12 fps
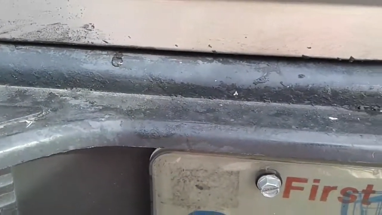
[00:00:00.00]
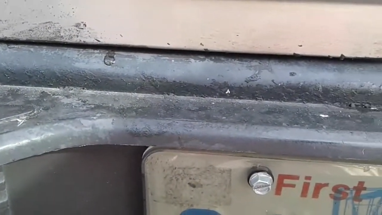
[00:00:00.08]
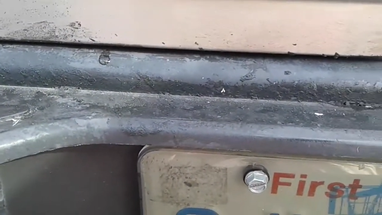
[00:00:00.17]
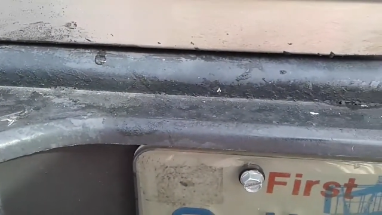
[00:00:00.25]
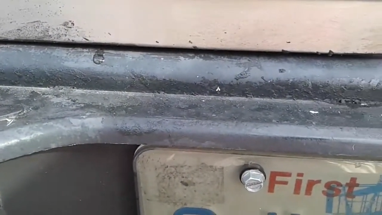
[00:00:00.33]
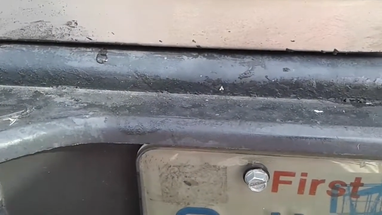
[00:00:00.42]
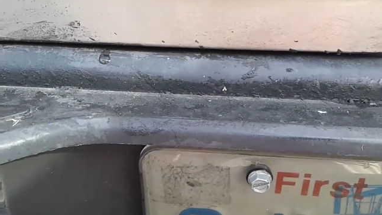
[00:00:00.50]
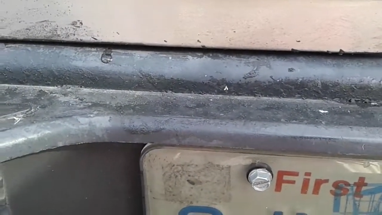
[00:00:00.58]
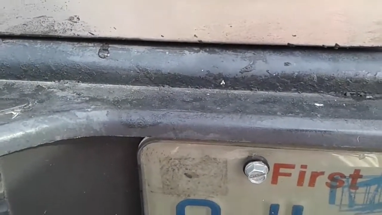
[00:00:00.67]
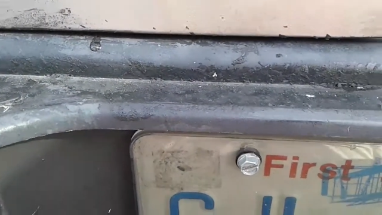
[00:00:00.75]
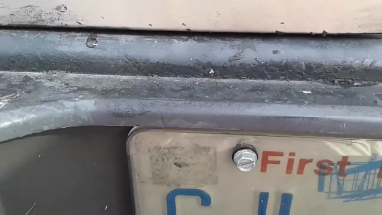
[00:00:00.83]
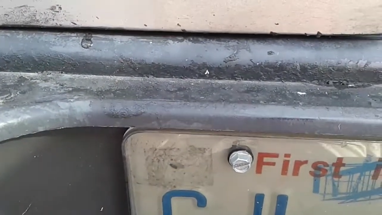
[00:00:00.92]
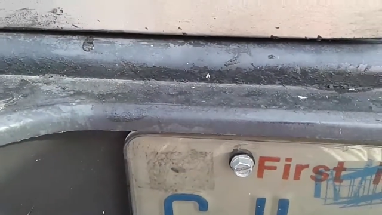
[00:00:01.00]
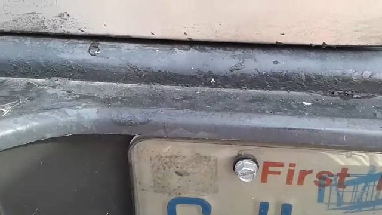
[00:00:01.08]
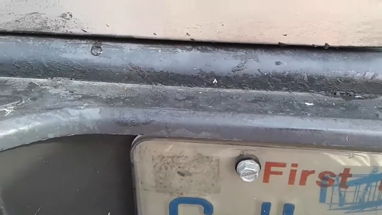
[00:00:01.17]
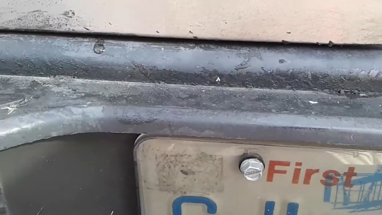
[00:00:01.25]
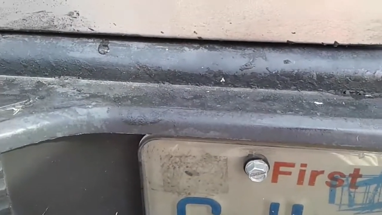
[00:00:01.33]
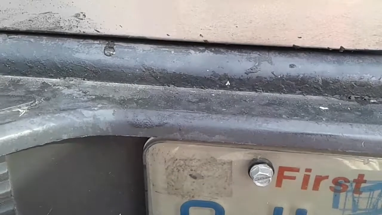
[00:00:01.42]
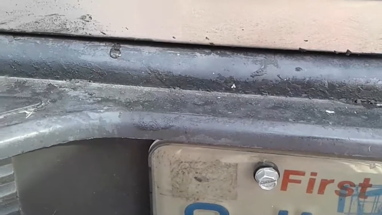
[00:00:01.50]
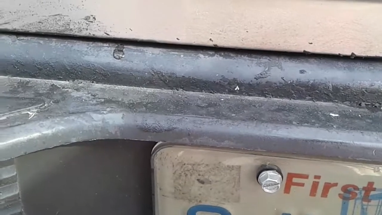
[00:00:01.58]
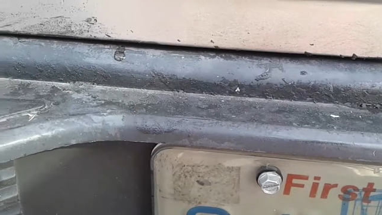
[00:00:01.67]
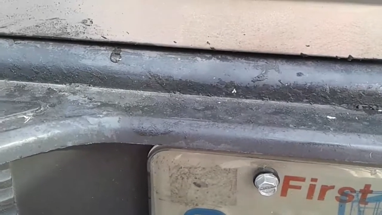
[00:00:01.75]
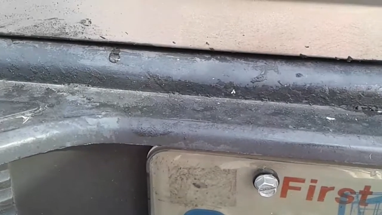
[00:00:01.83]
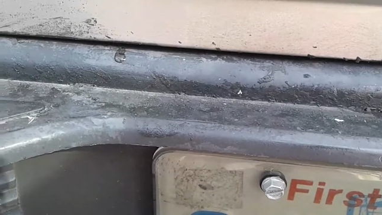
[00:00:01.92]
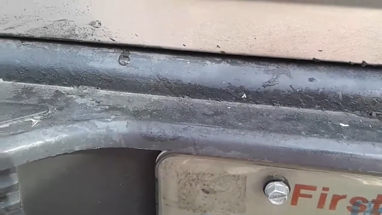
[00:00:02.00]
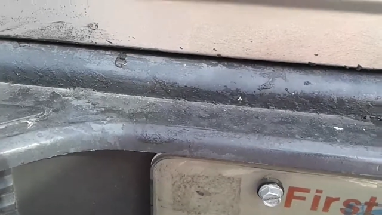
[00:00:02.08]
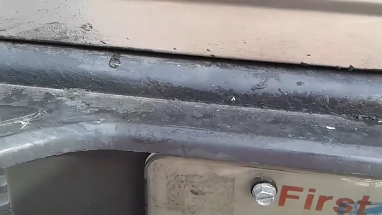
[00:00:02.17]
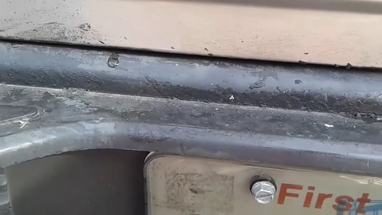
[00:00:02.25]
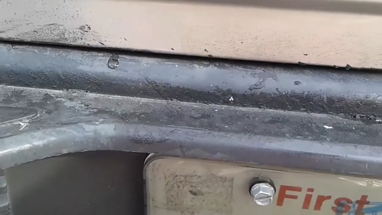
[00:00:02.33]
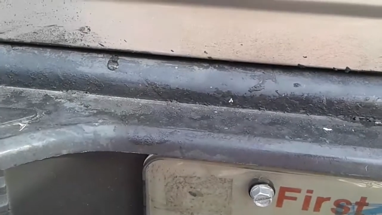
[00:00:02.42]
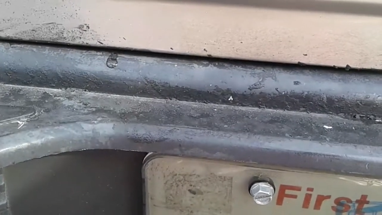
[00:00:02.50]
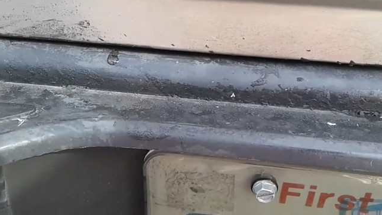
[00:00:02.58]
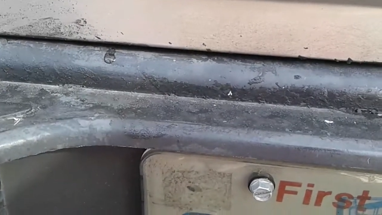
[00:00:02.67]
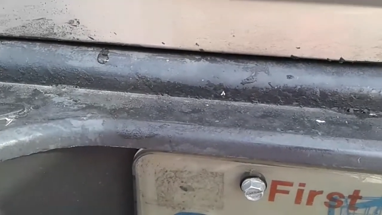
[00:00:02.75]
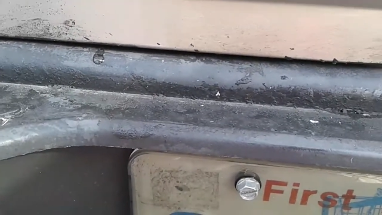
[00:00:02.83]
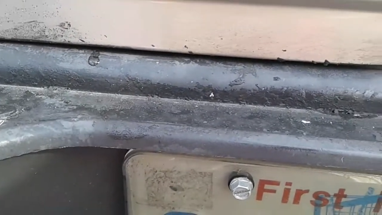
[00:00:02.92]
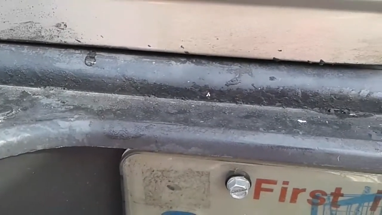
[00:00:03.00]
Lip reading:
No face is visible, so there are no lips to read.